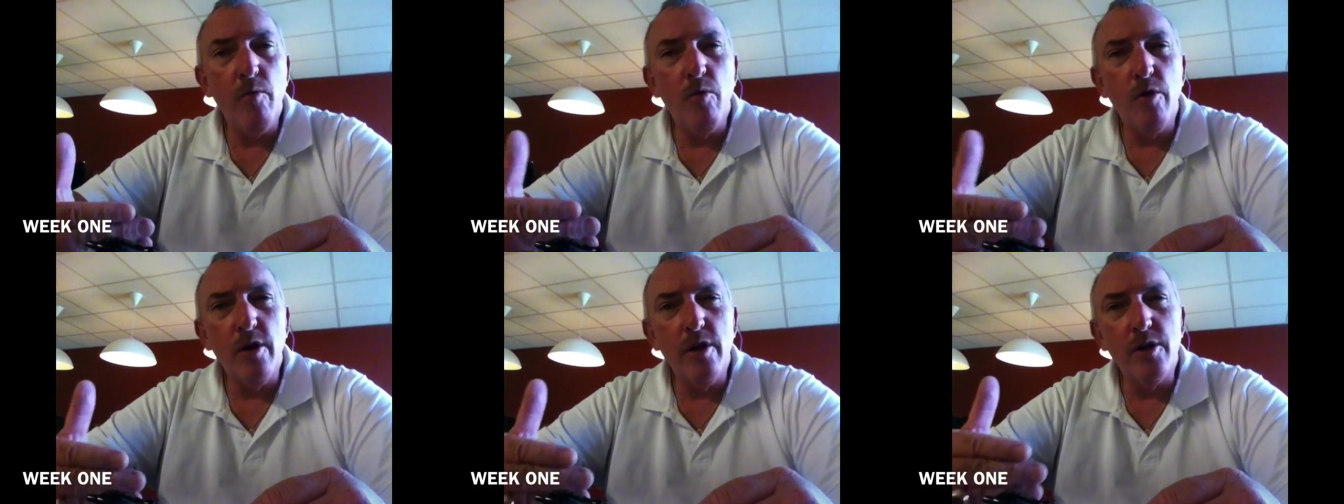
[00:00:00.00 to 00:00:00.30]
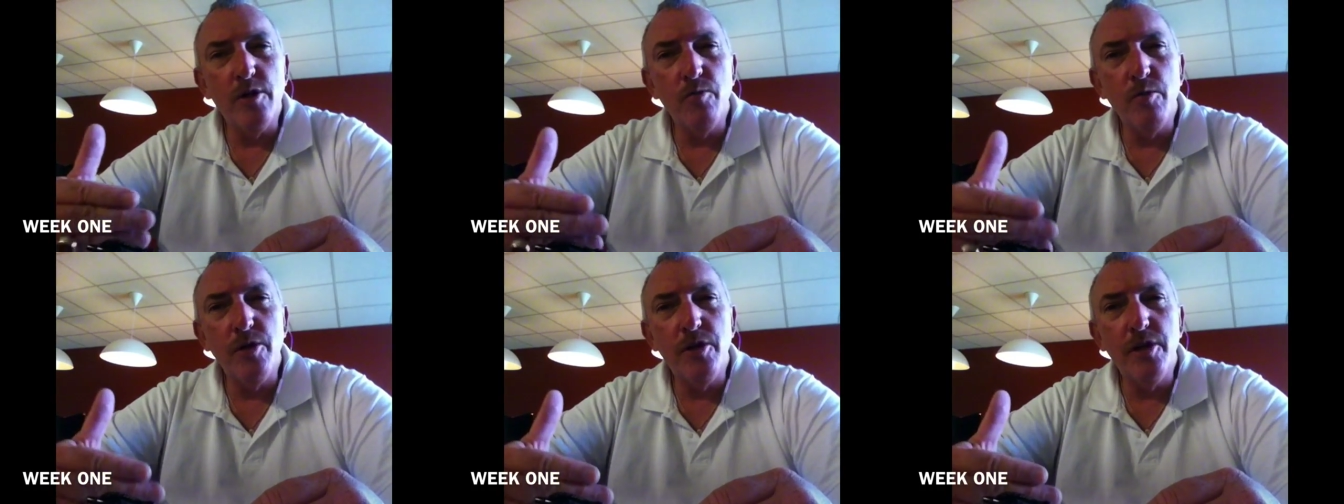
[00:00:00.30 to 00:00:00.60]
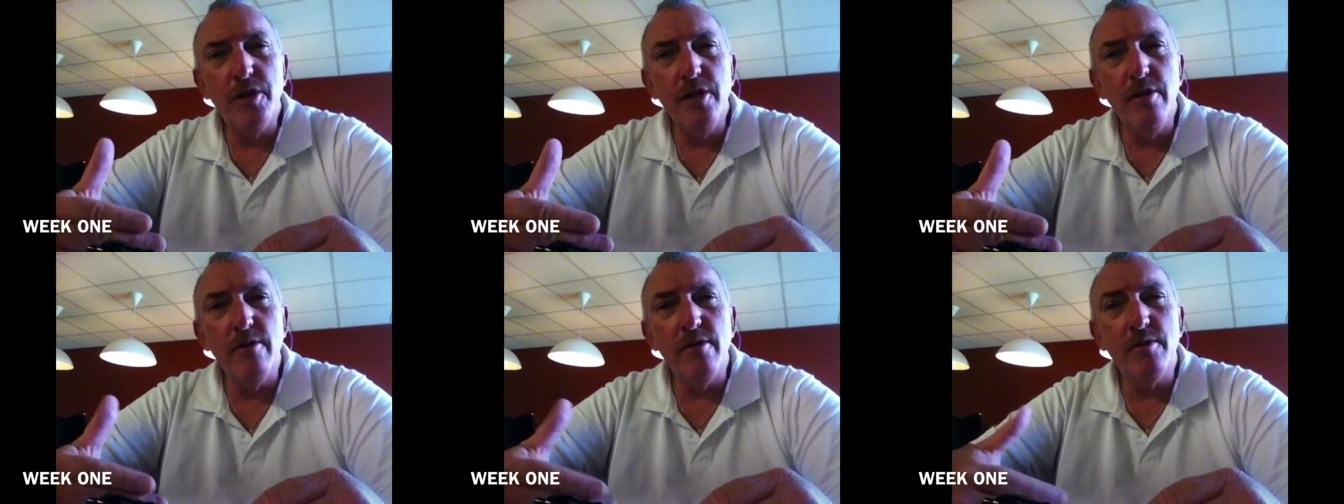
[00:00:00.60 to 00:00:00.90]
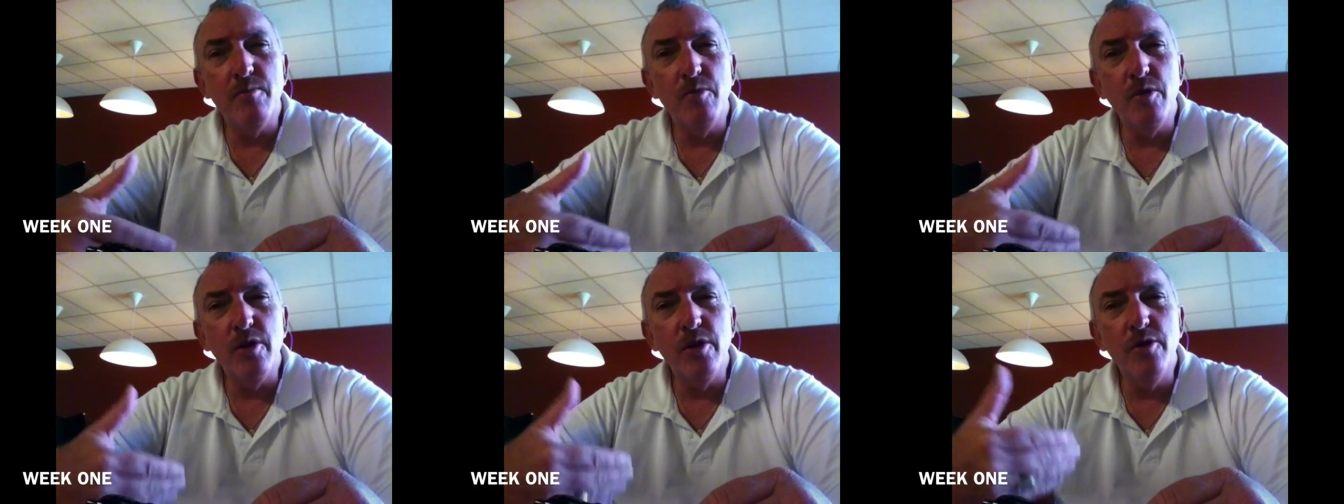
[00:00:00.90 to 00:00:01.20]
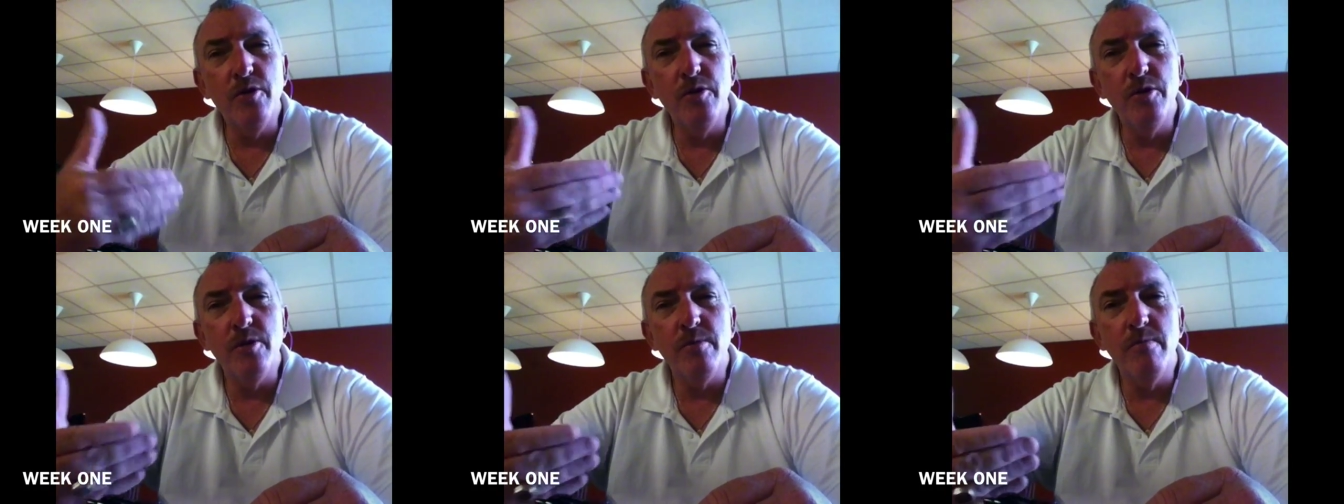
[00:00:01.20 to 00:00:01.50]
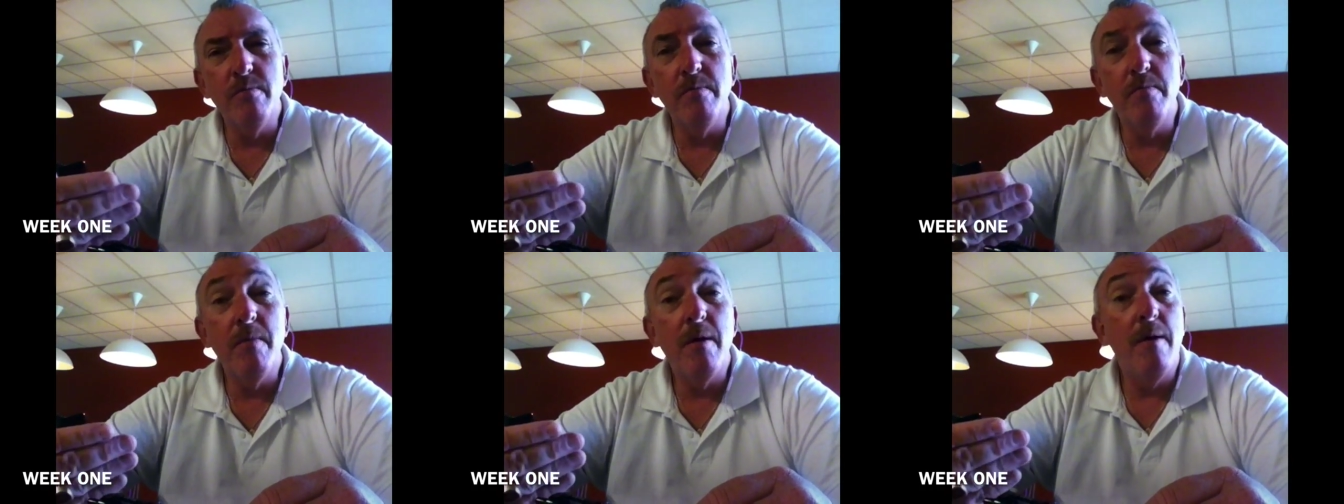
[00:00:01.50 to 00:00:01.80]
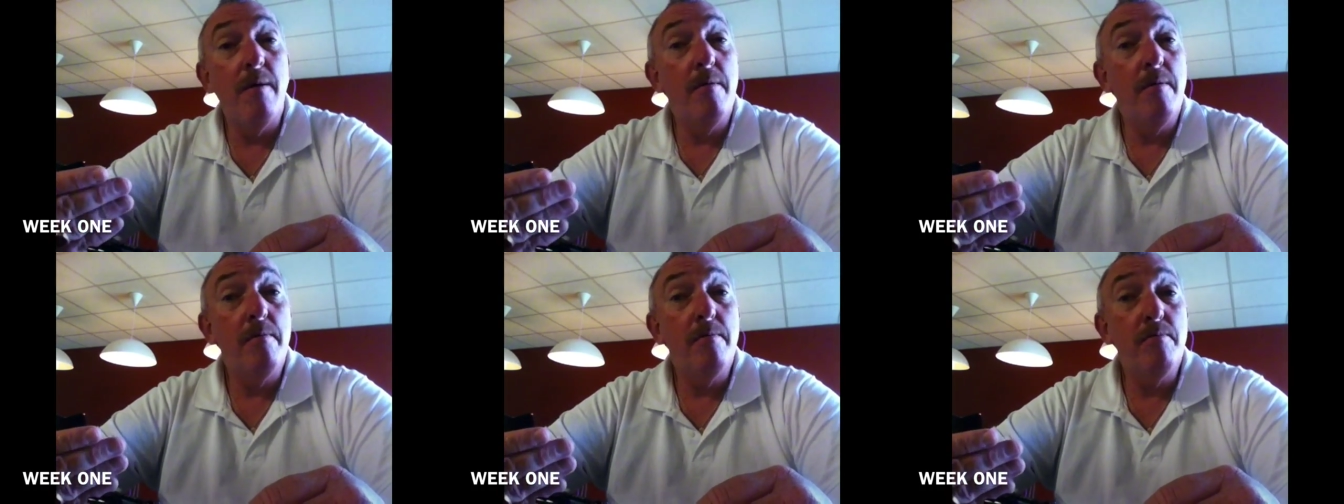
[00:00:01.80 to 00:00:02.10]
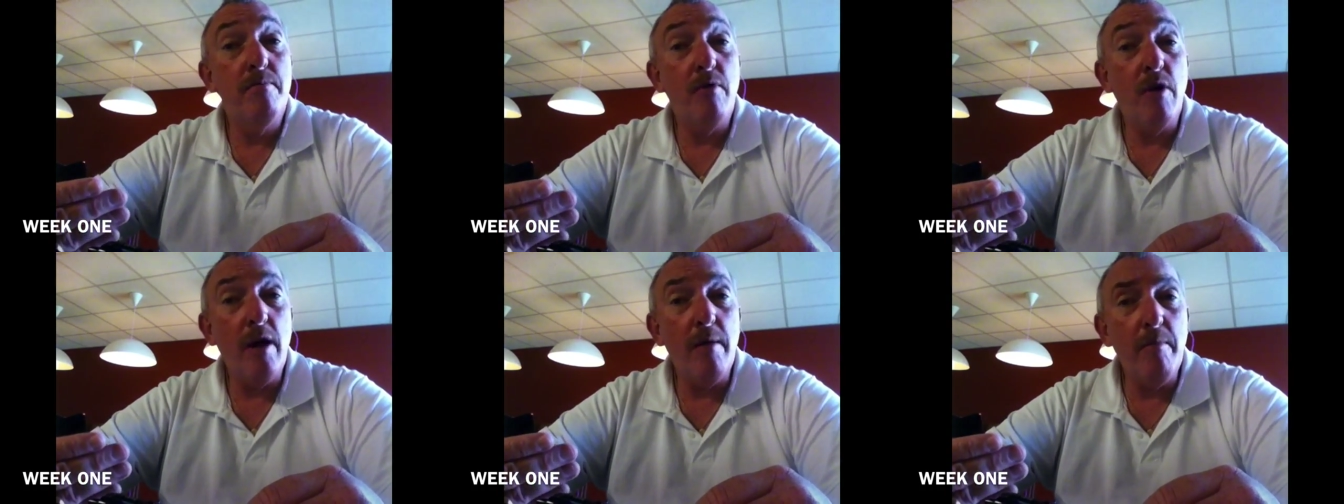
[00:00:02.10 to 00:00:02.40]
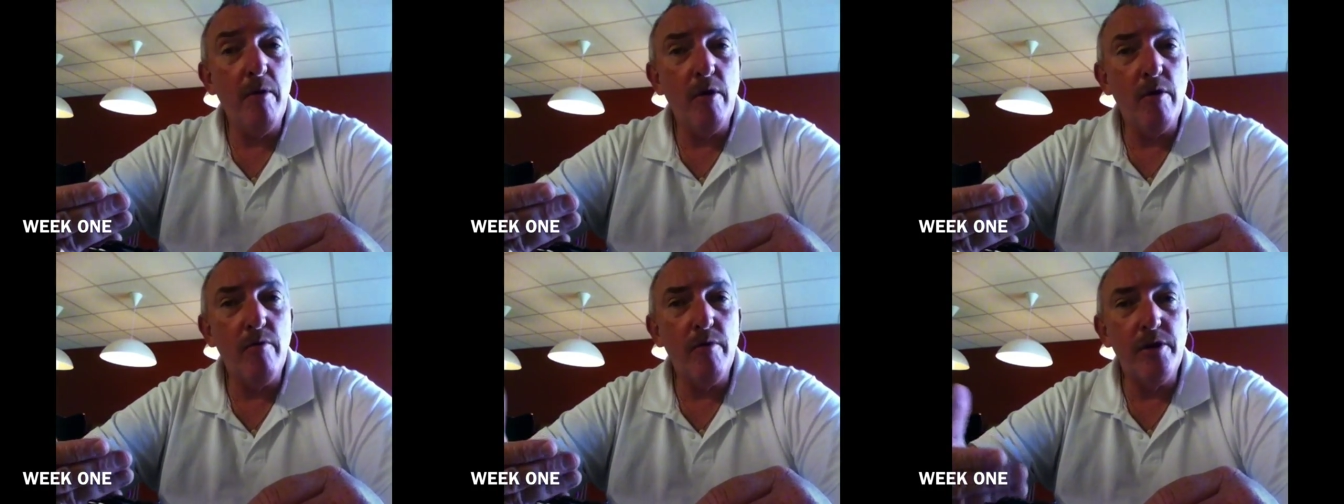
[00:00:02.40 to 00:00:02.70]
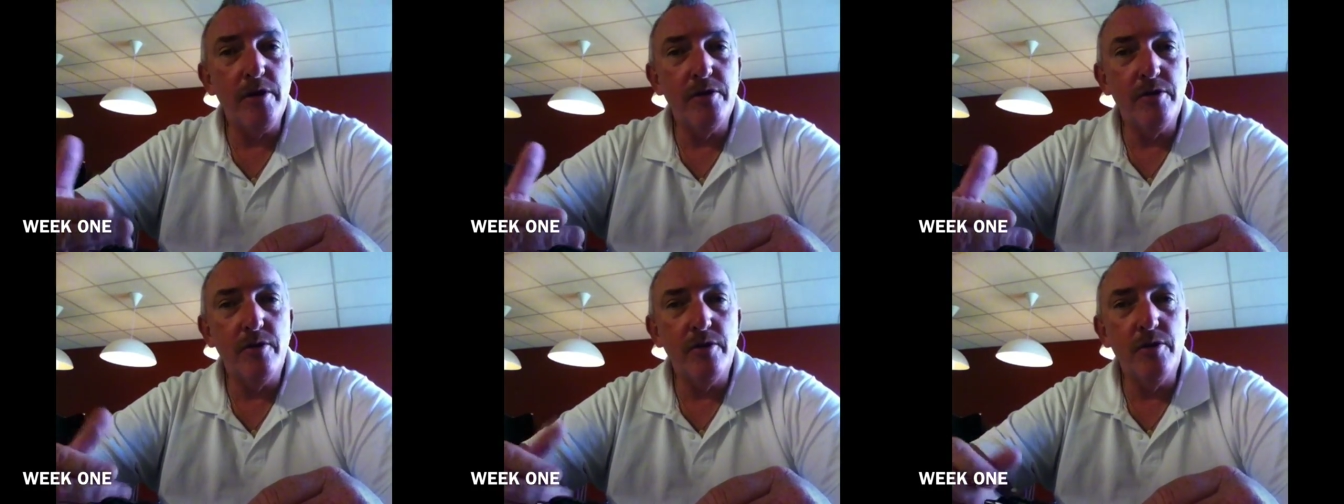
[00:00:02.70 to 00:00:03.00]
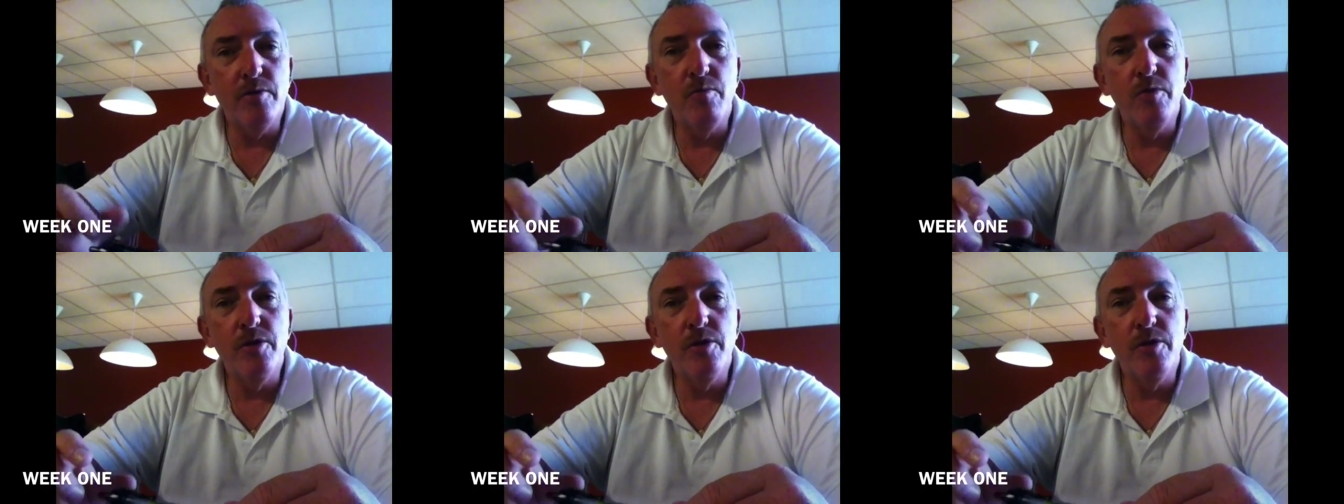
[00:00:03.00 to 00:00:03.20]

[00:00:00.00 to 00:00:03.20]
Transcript: we're going to switch gears and we're going to do some primary research,